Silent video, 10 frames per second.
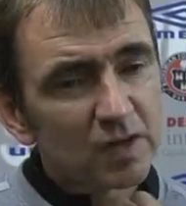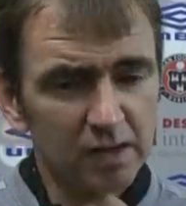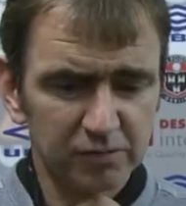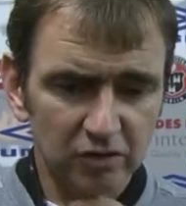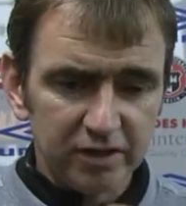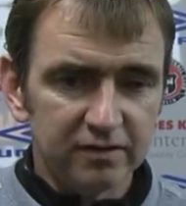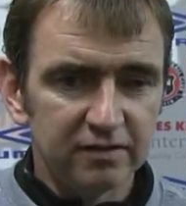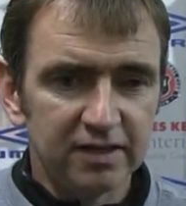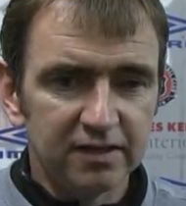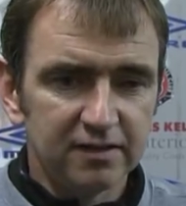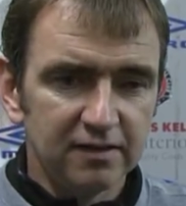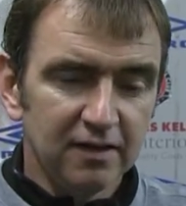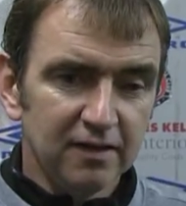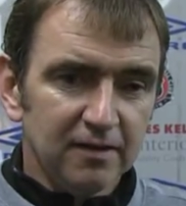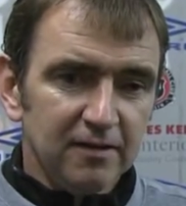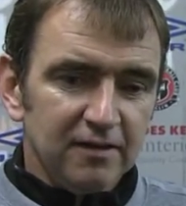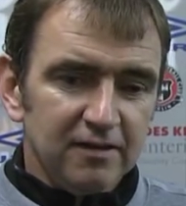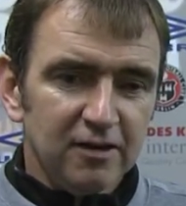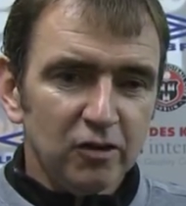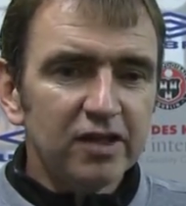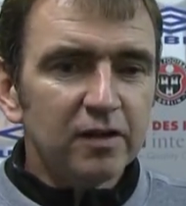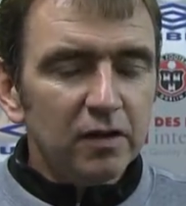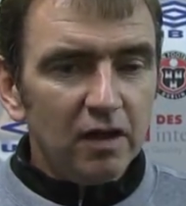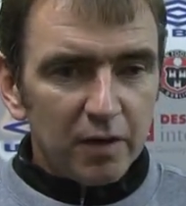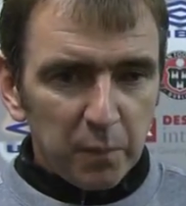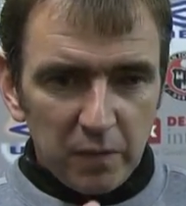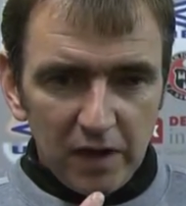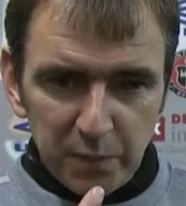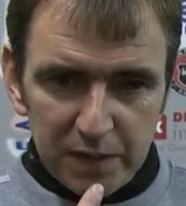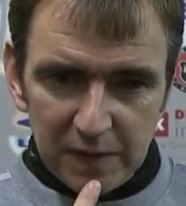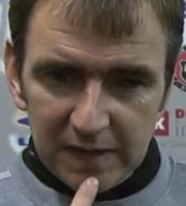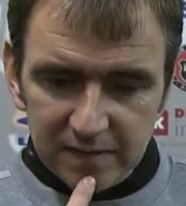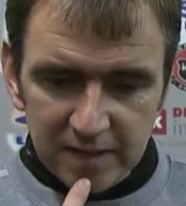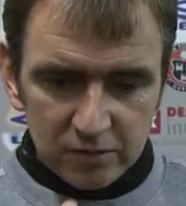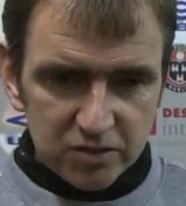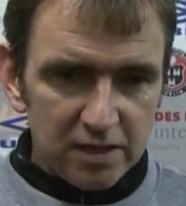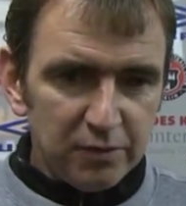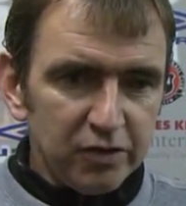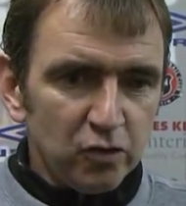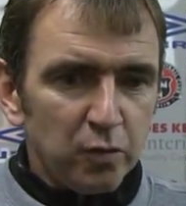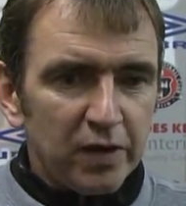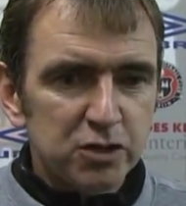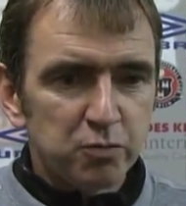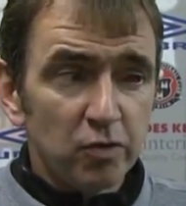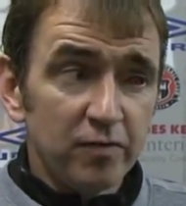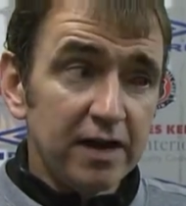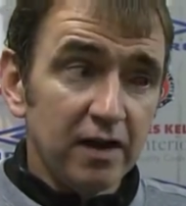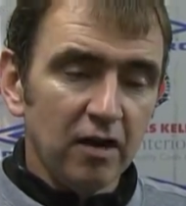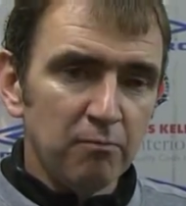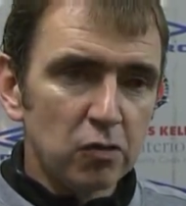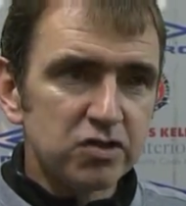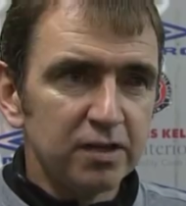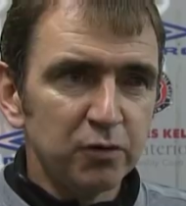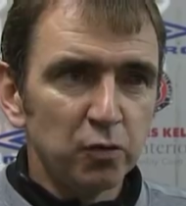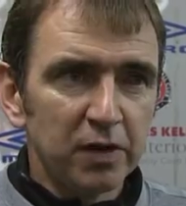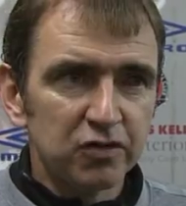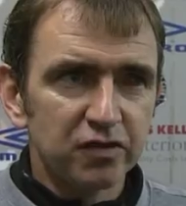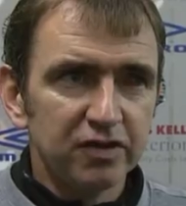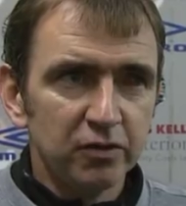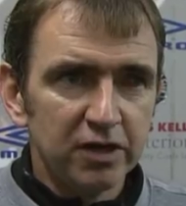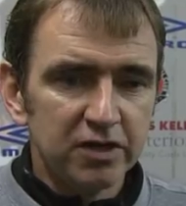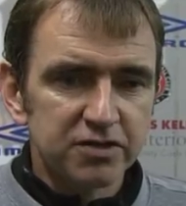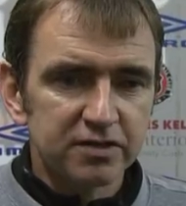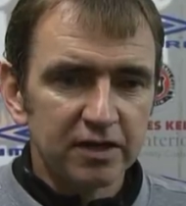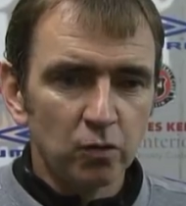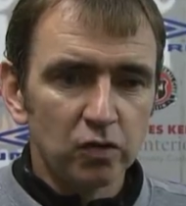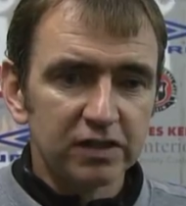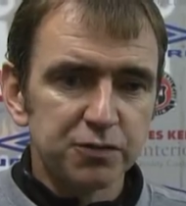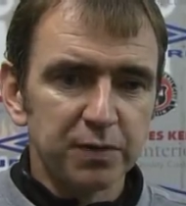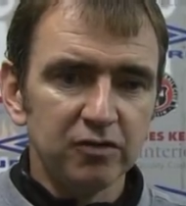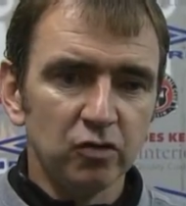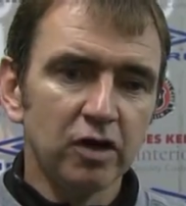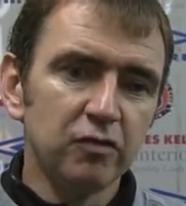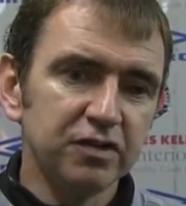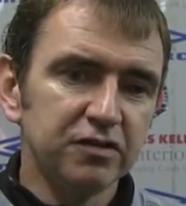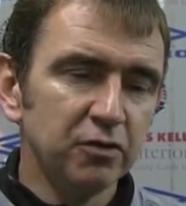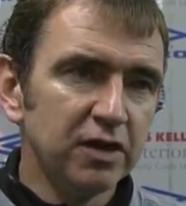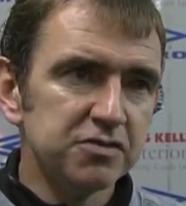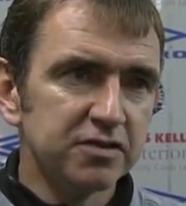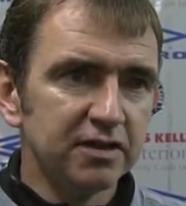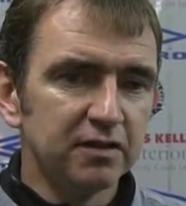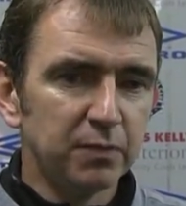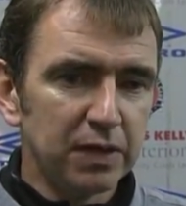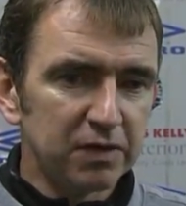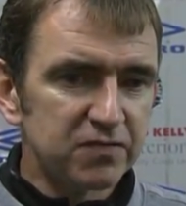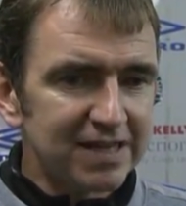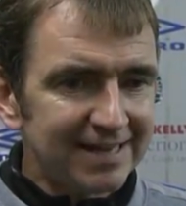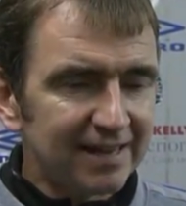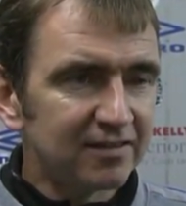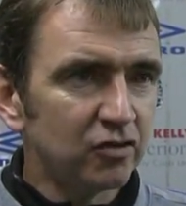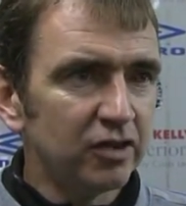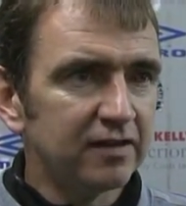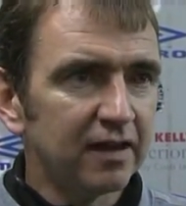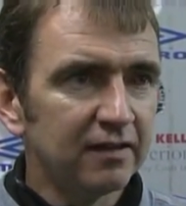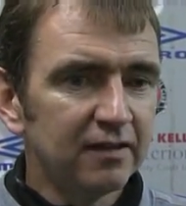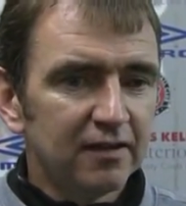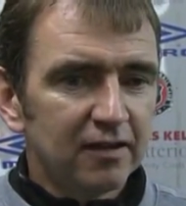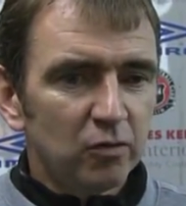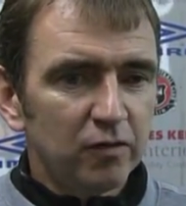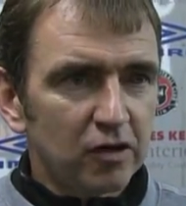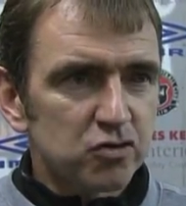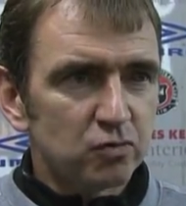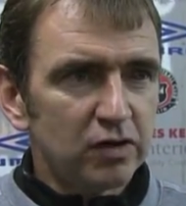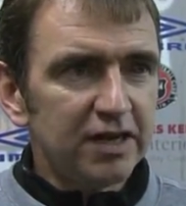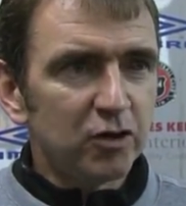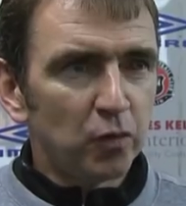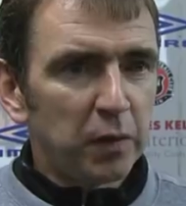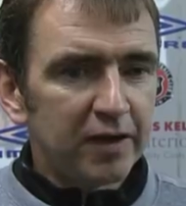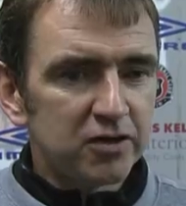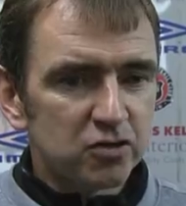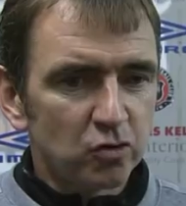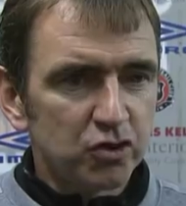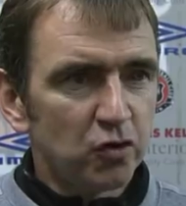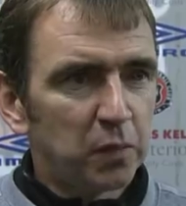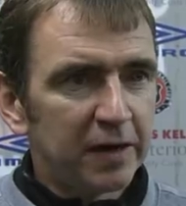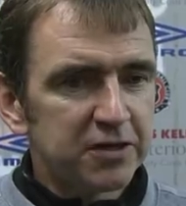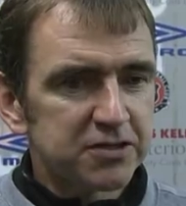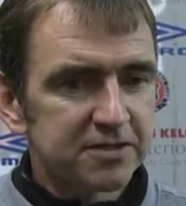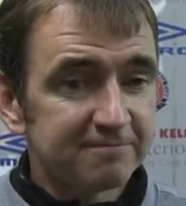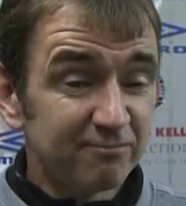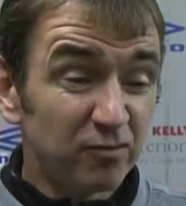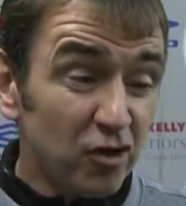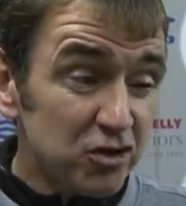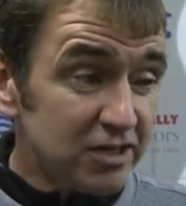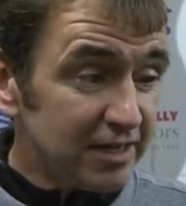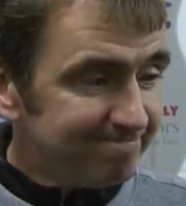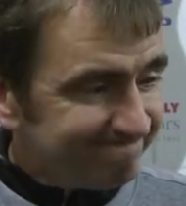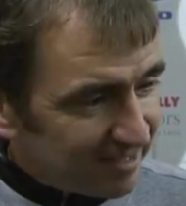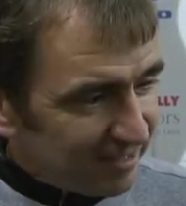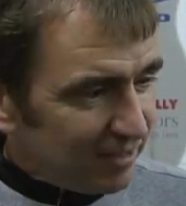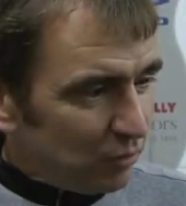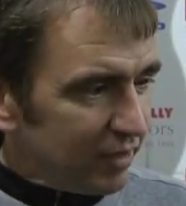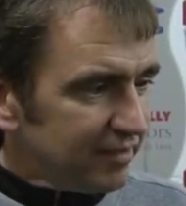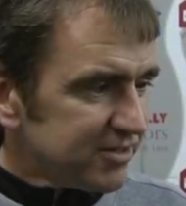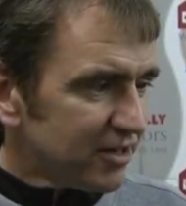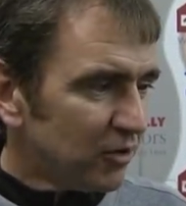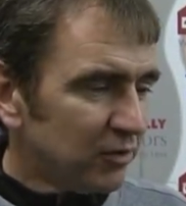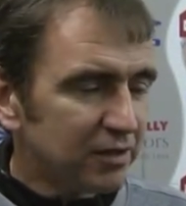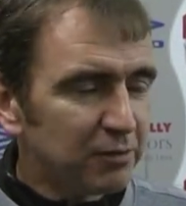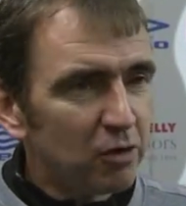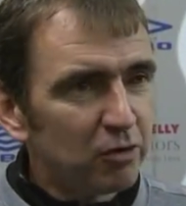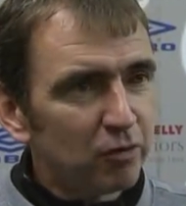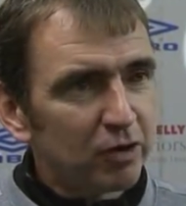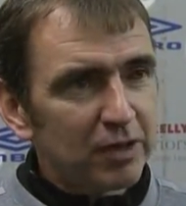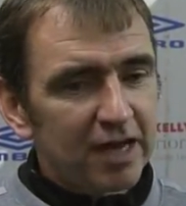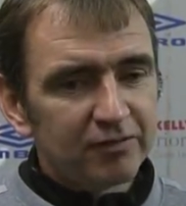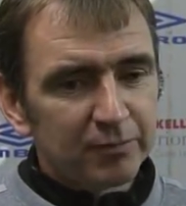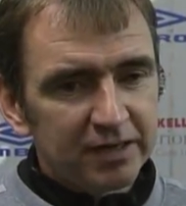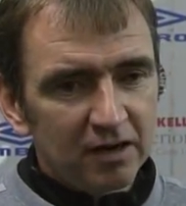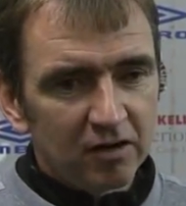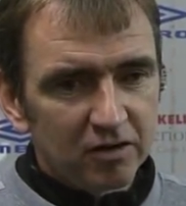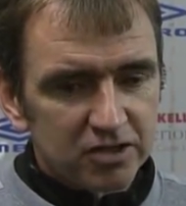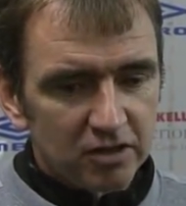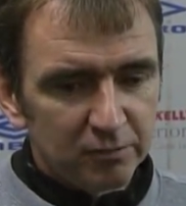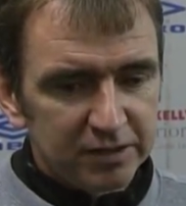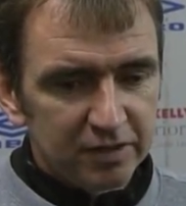I'm delighted. I think a lot of people say about the young players, but we've had most of them young players for 2 years, and the work that's been done over the 2 years, I think people have seen that tonight, that we've got some really good players, good young players. Unfortunately, the way things are going at the moment, whether we have them any longer is going to be